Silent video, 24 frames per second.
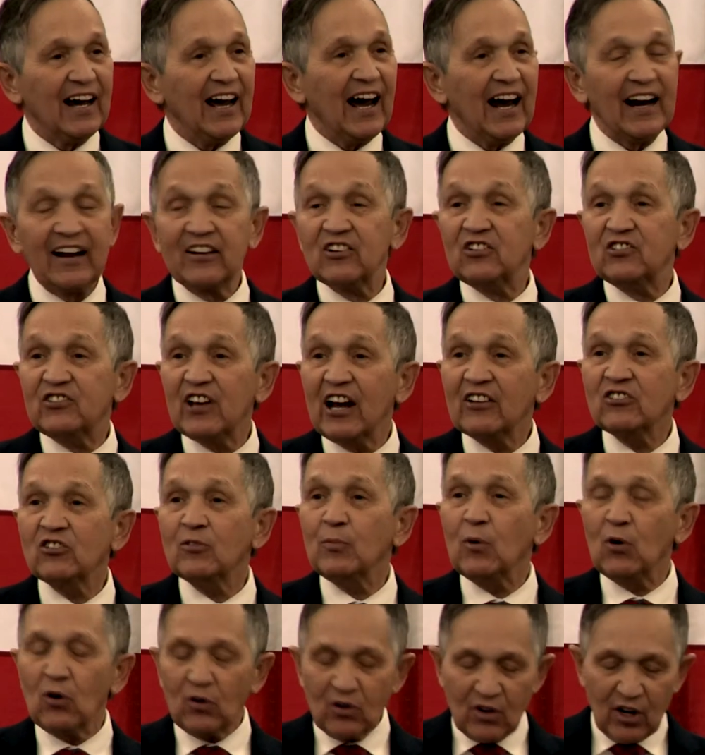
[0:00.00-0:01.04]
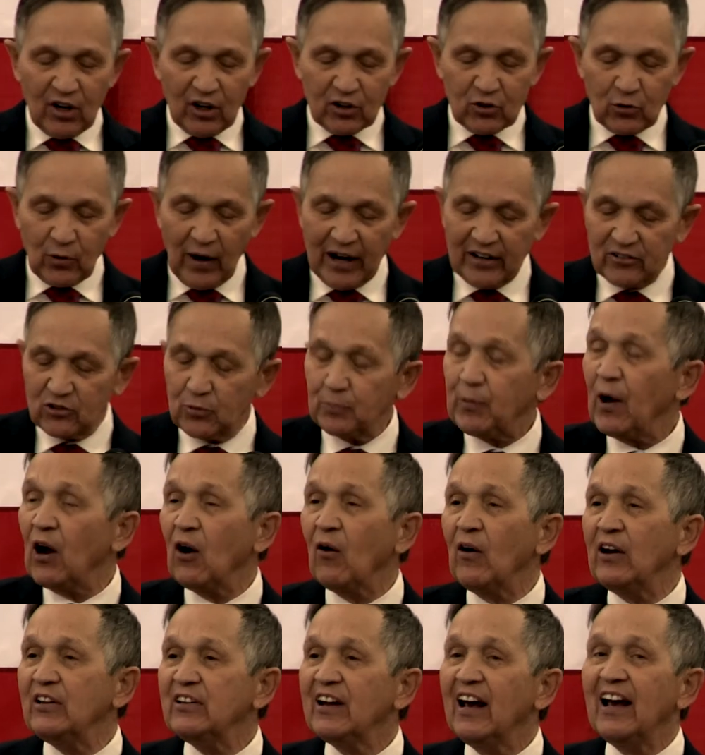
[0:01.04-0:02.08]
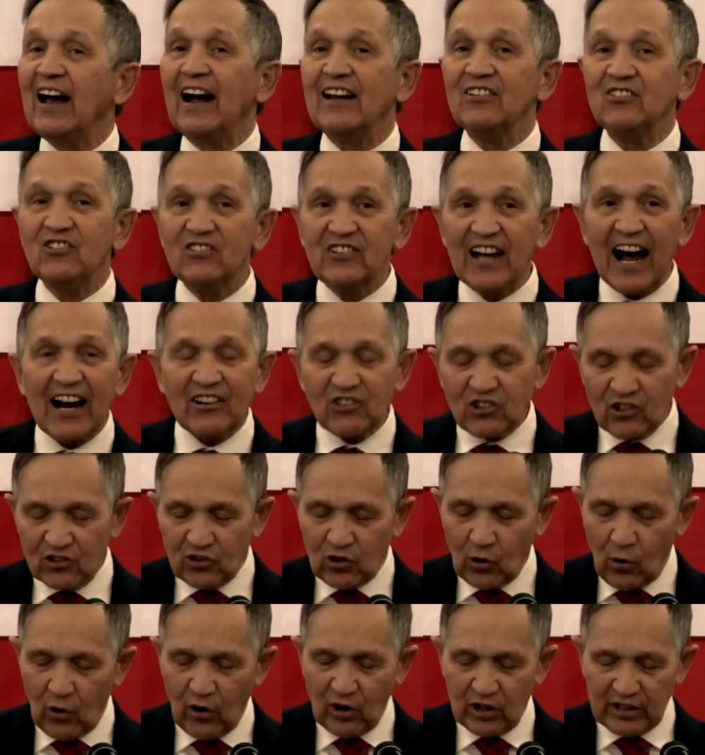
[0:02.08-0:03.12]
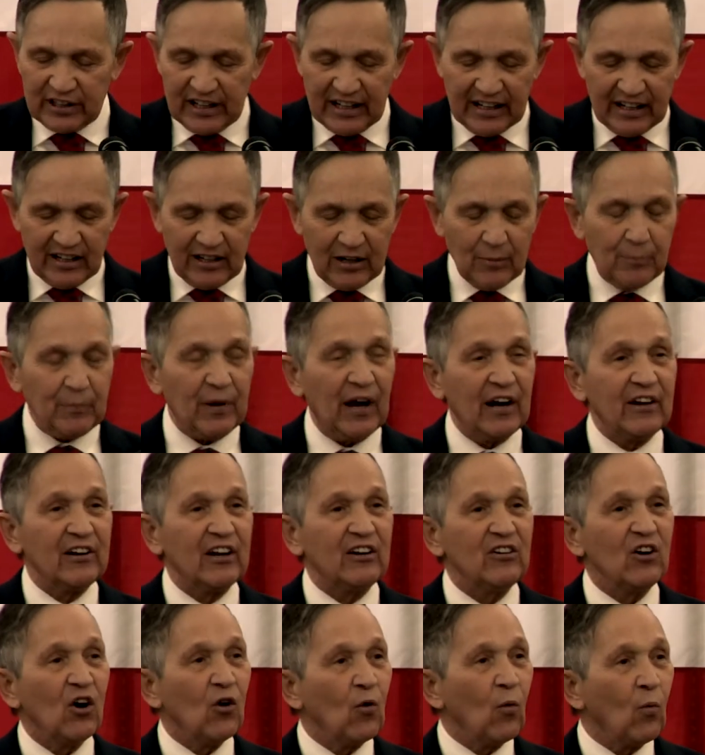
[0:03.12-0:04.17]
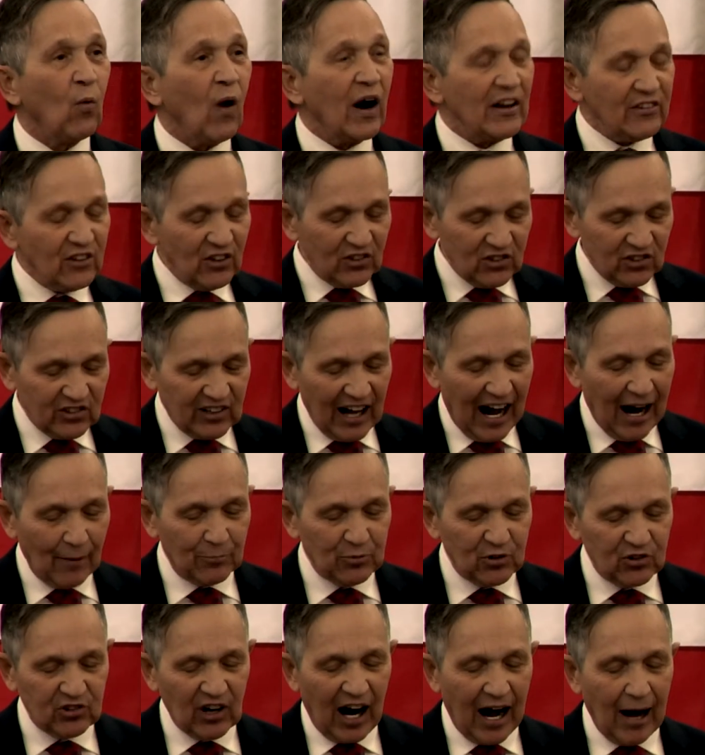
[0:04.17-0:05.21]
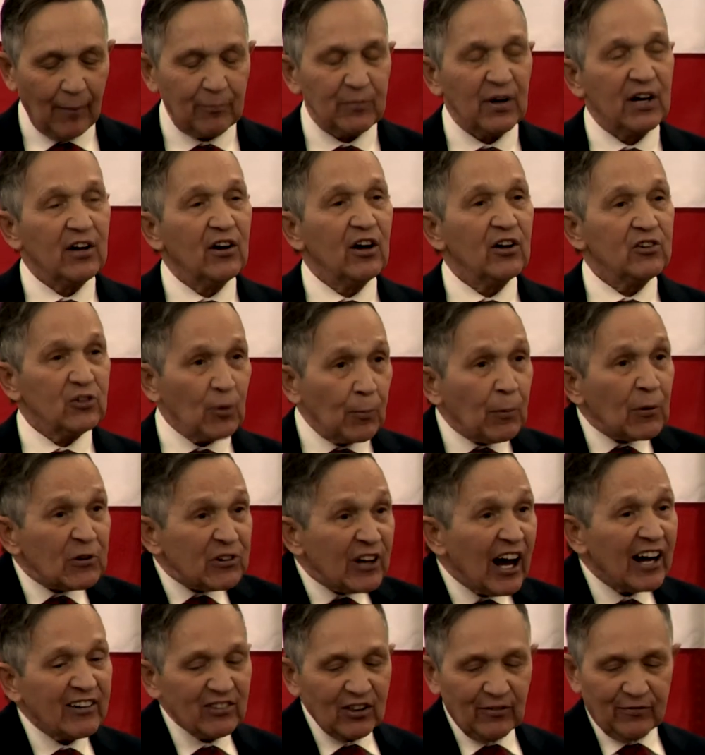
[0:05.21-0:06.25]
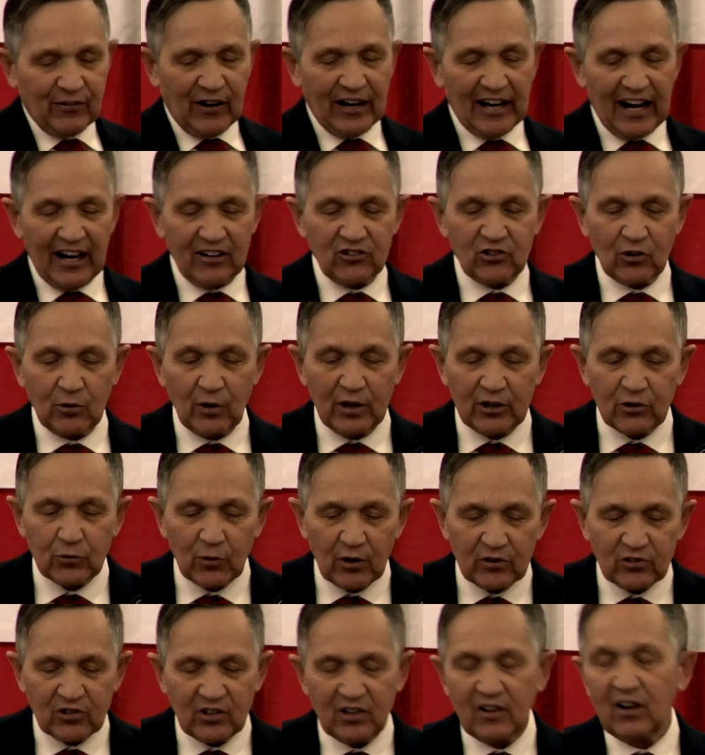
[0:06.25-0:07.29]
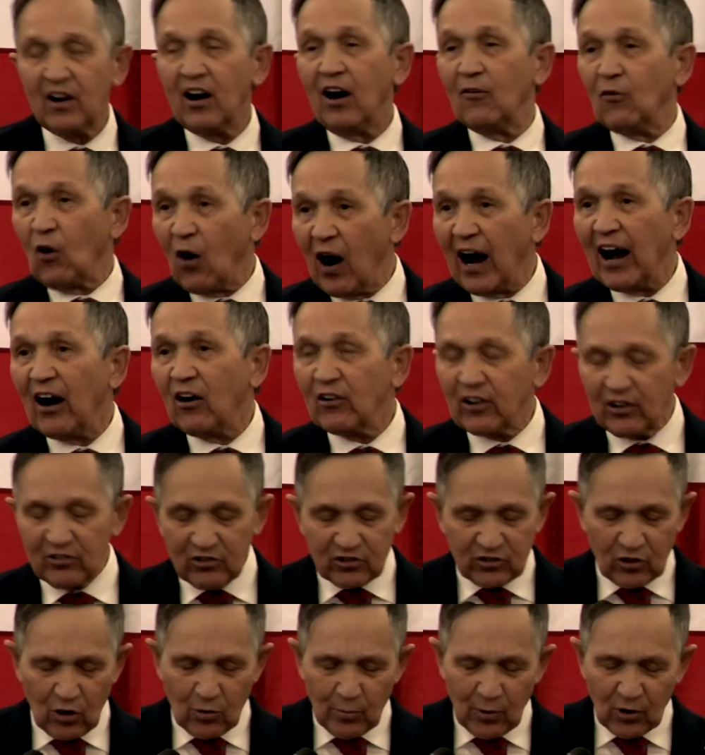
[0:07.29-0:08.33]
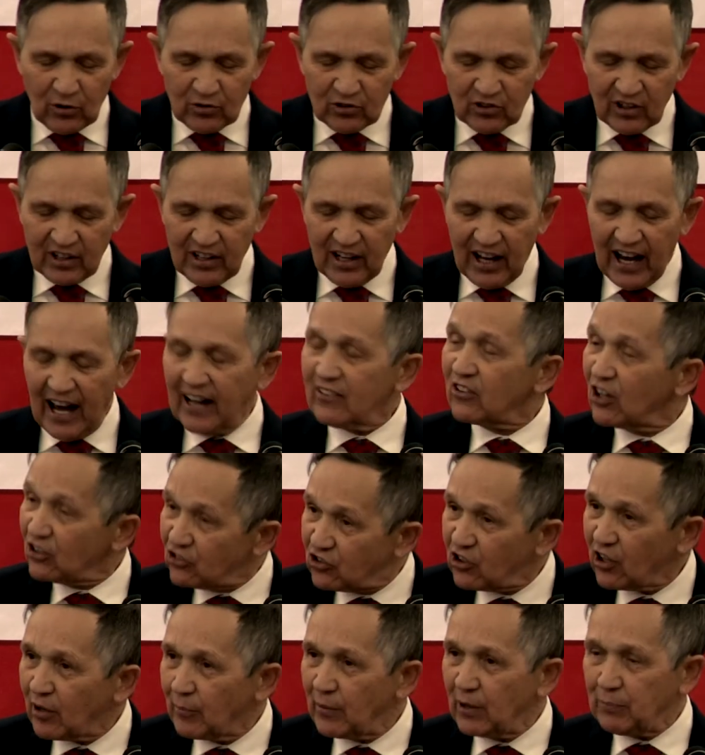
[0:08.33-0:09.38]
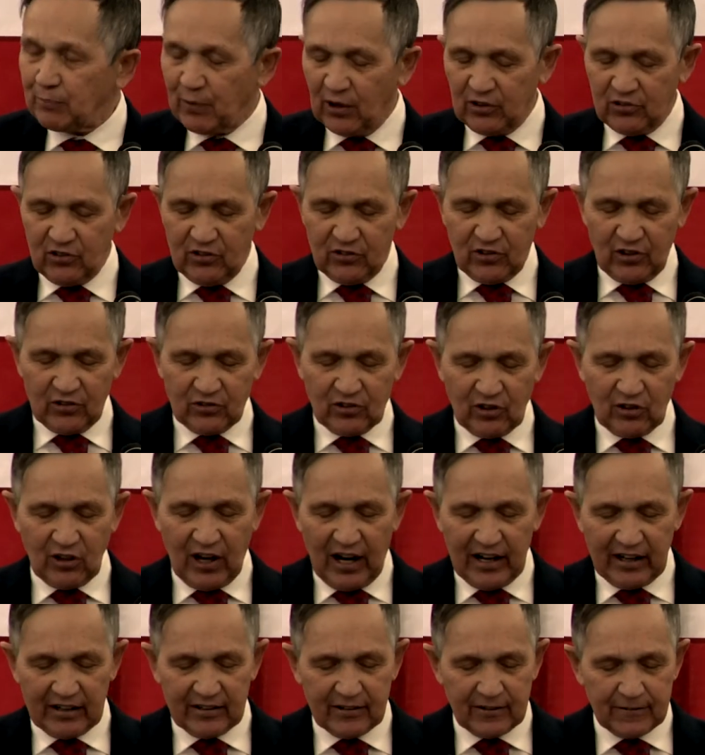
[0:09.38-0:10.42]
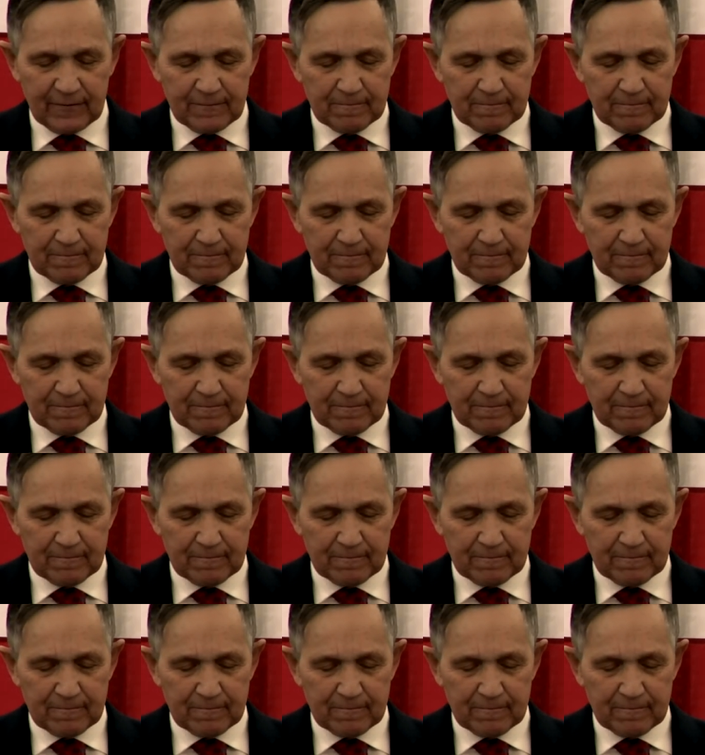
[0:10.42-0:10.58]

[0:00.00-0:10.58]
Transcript: an accessible, transparent, and statutorily independent one-stop shop to protect the financial interests of Ohio consumers and legitimate businesses alike.